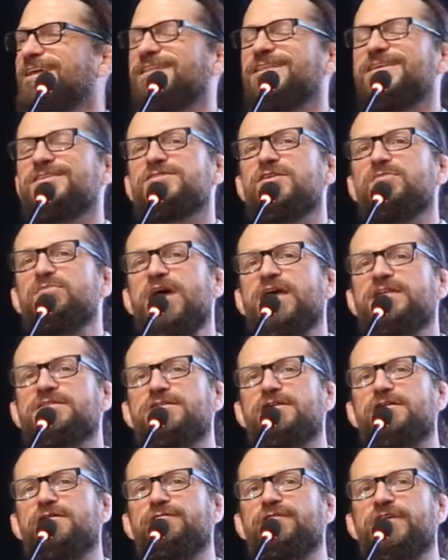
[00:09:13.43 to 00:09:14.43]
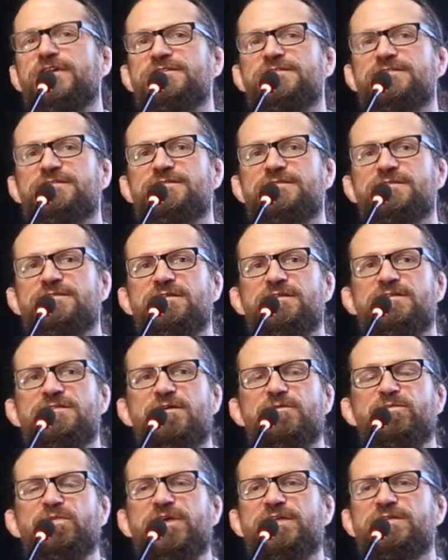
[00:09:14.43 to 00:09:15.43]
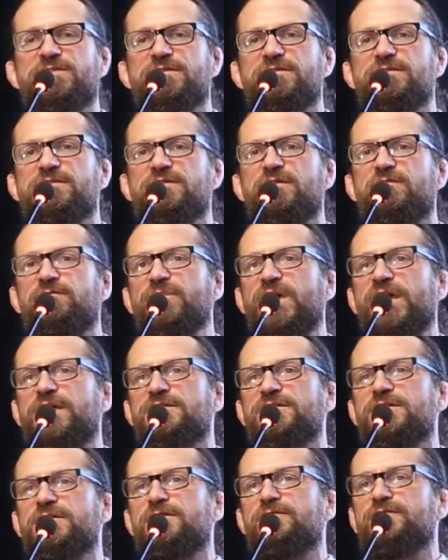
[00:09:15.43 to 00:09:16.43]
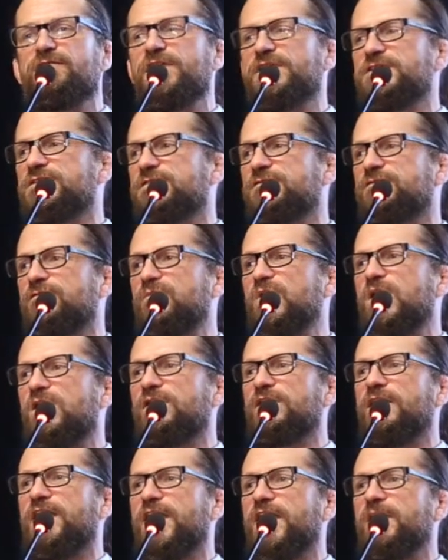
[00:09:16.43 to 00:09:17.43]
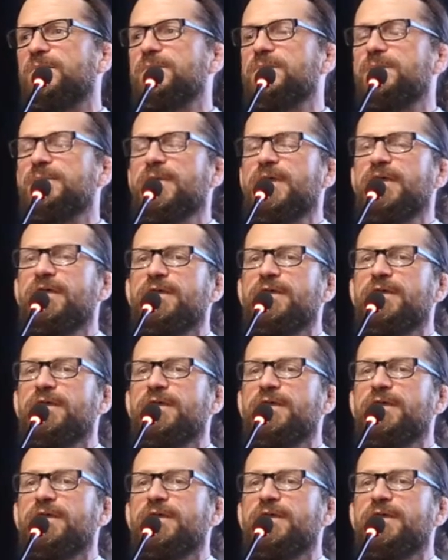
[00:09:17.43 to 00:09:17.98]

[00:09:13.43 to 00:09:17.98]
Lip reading: these are bacteriophages. These are pictures of bacteriophages from our lab.